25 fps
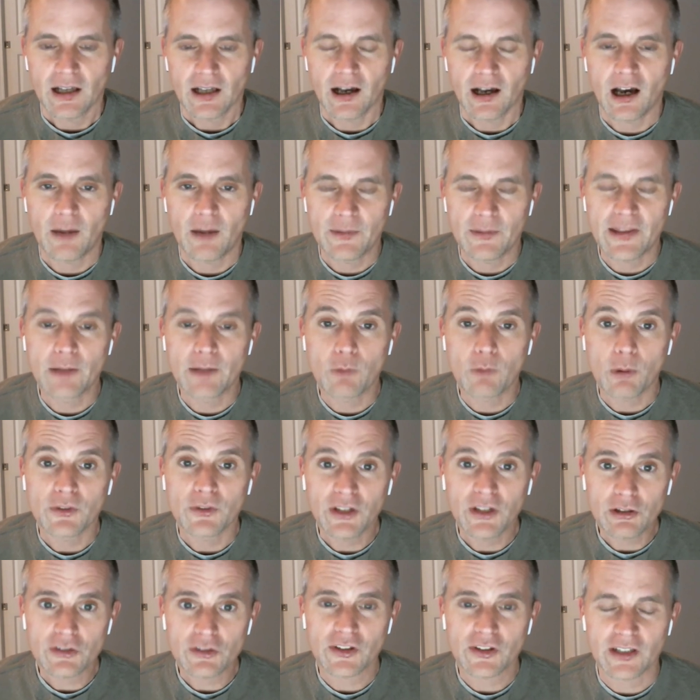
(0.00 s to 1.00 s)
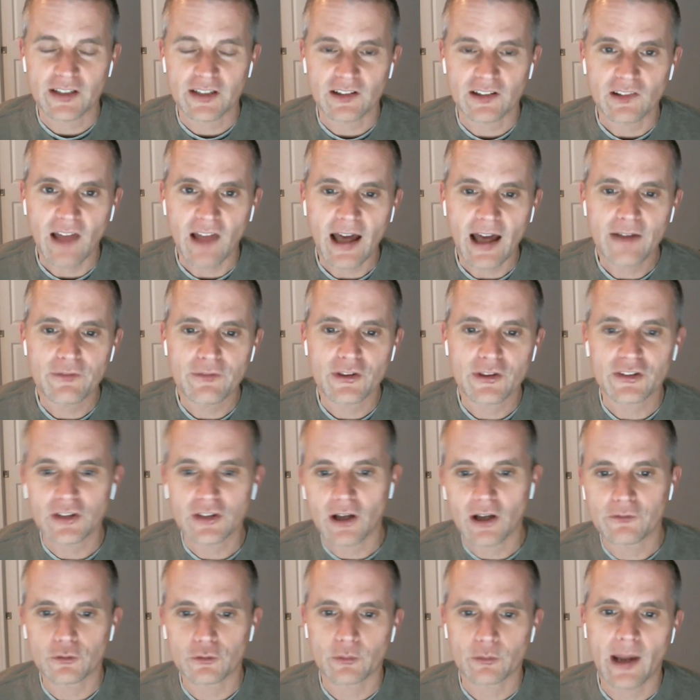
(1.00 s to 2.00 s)
Um, and then what was interesting is a lot of the
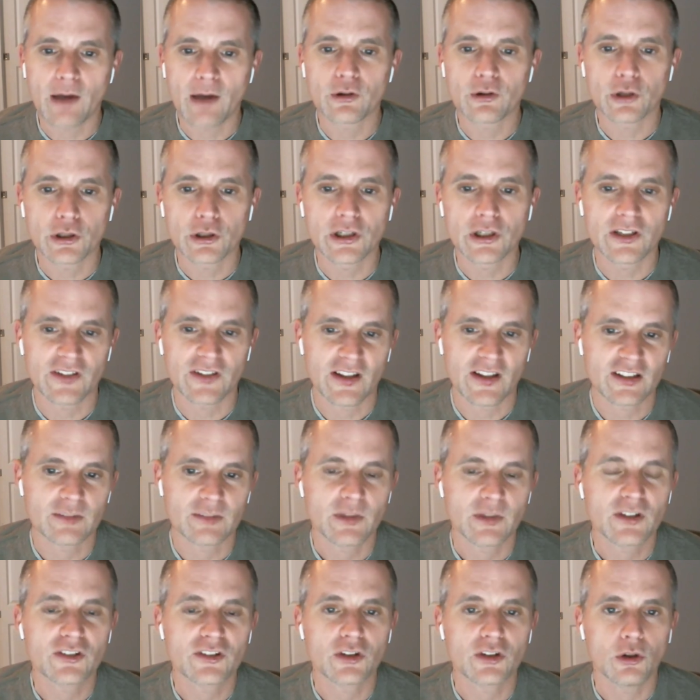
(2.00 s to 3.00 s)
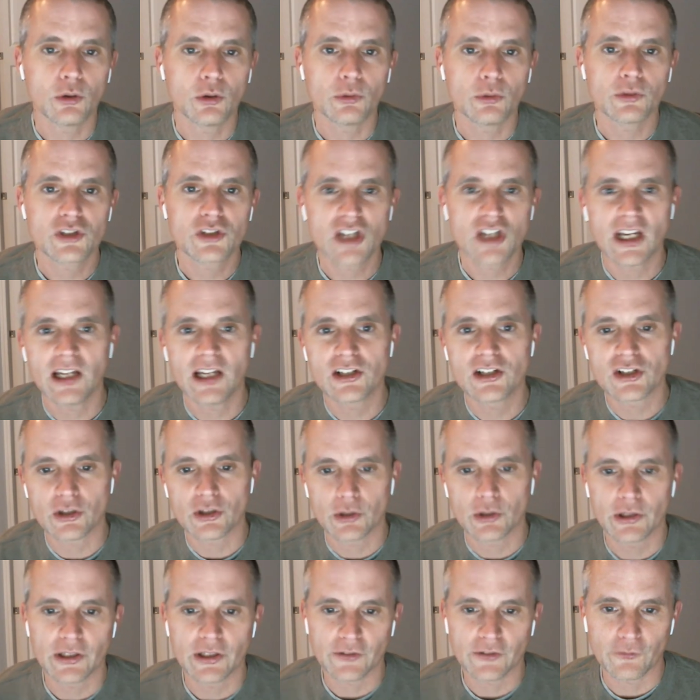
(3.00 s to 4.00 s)
stuff around earnings estimates. So change
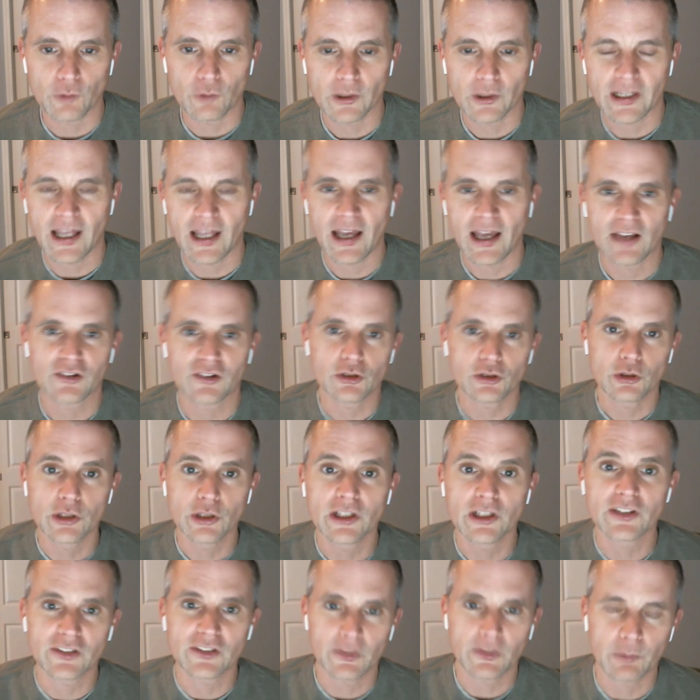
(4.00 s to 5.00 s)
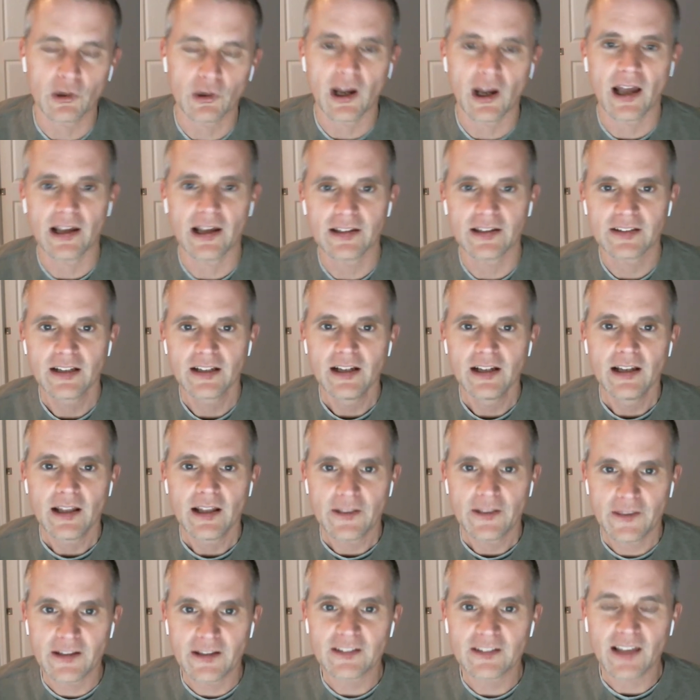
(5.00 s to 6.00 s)
in earnings forecast, earnings surprise,
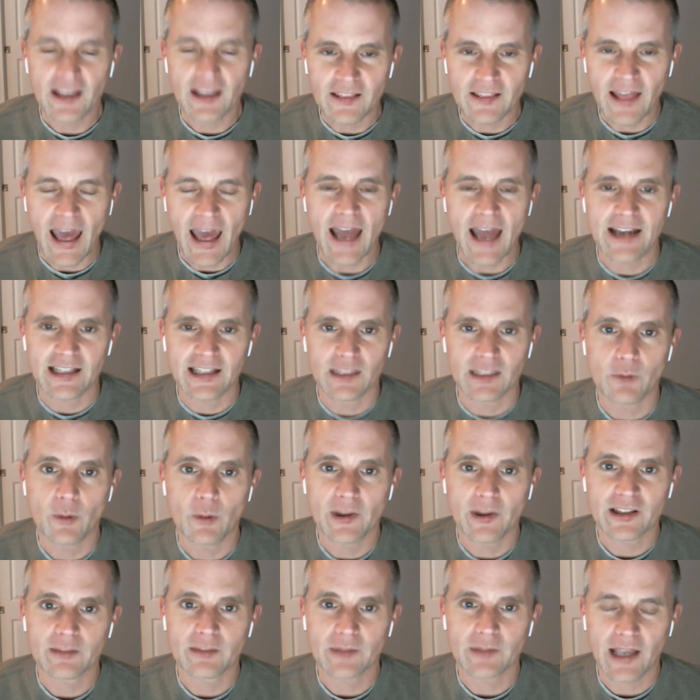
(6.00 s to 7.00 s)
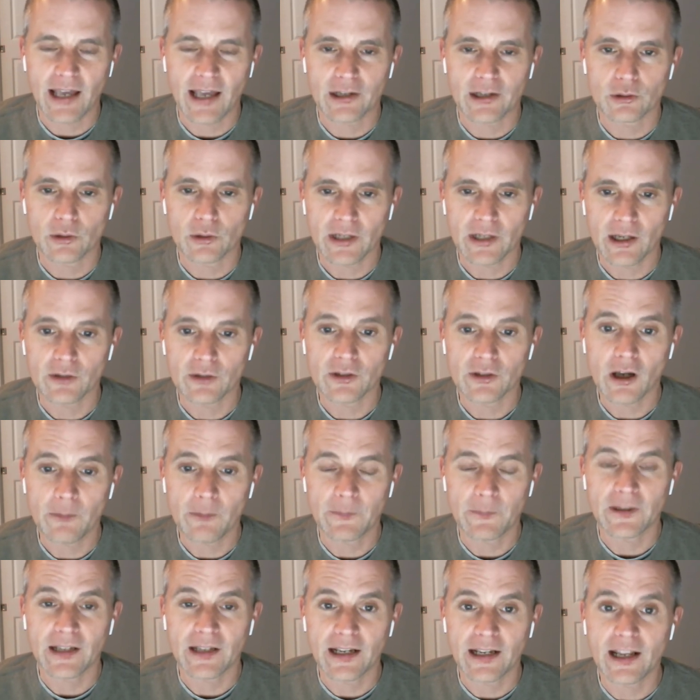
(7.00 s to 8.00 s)
things like that in the momentum category held
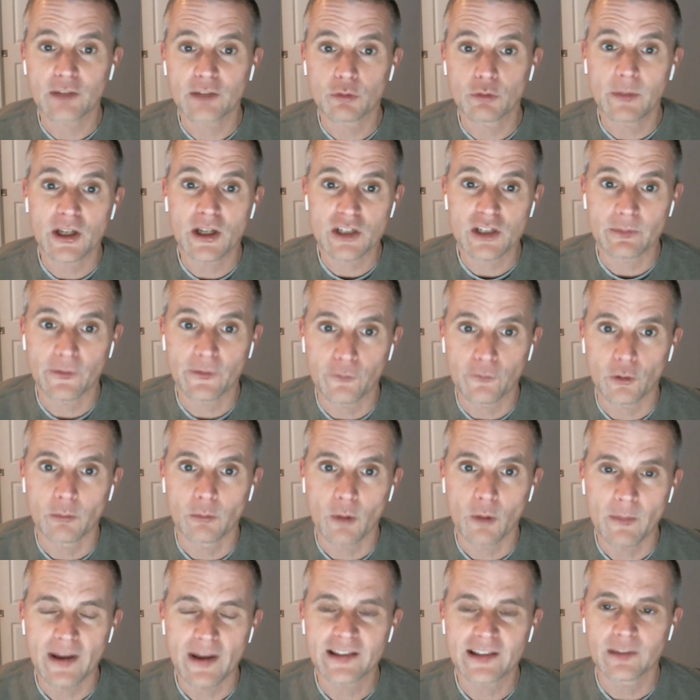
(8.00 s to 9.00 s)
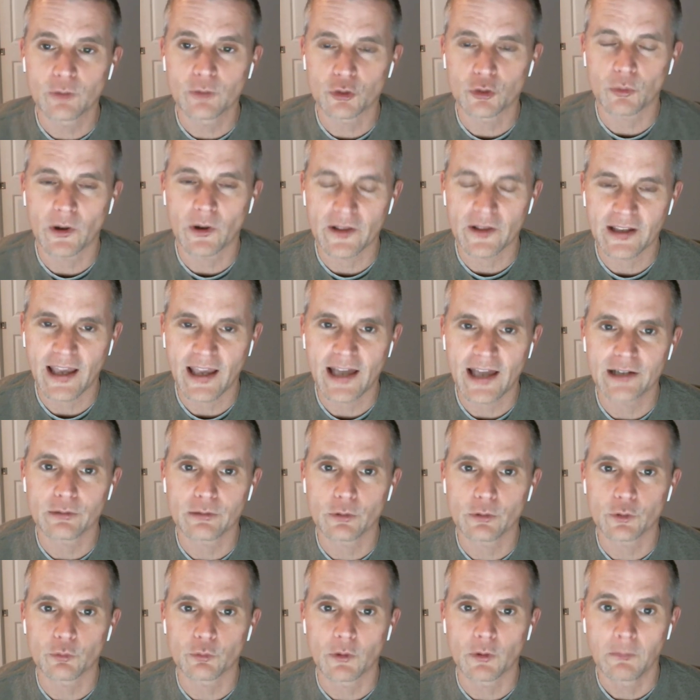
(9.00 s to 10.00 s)
up. And, and as we mentioned before, momentum was one of the
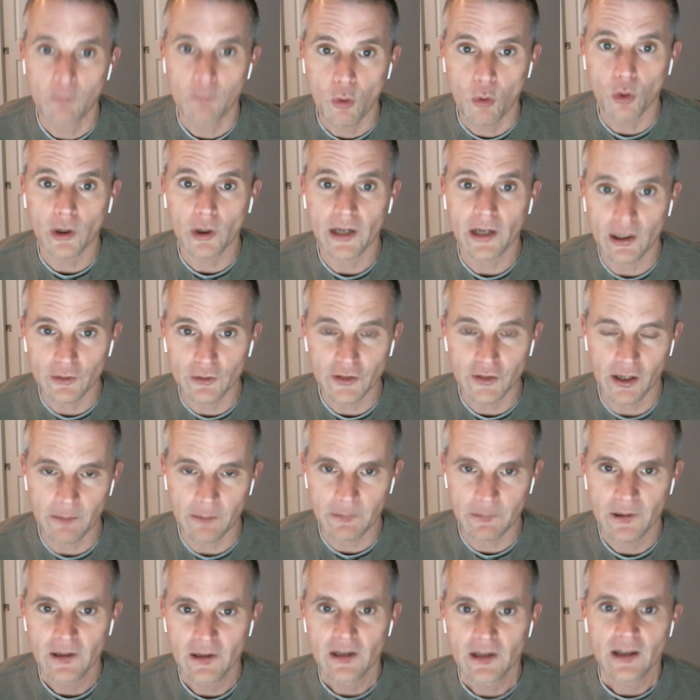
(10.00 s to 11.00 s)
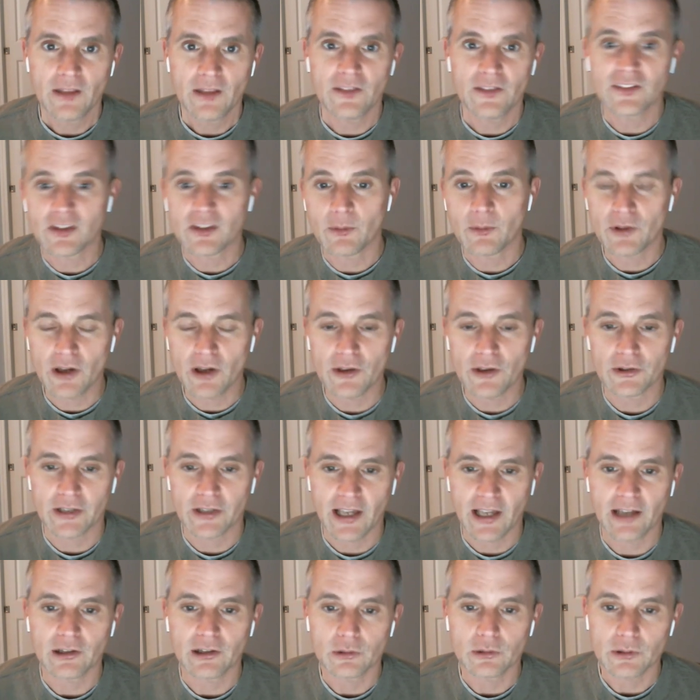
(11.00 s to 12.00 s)
categories where more held up than some of the other
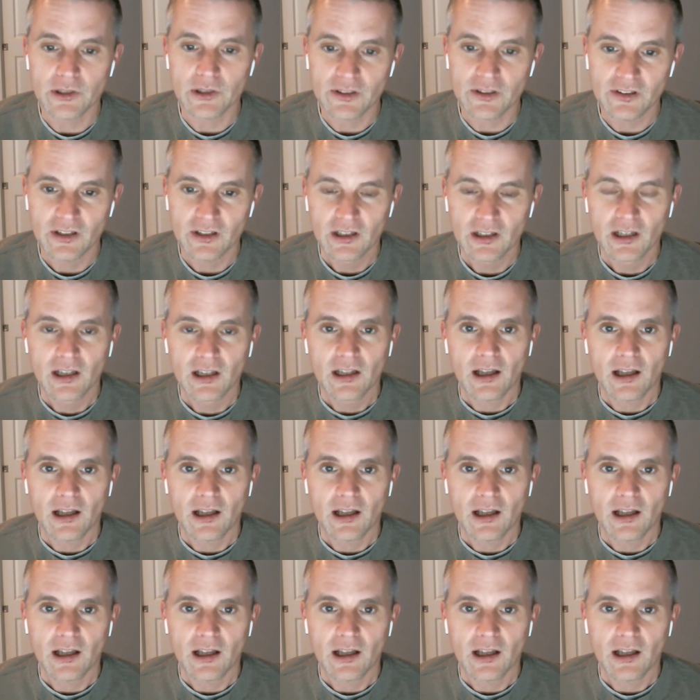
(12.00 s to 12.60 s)
categories.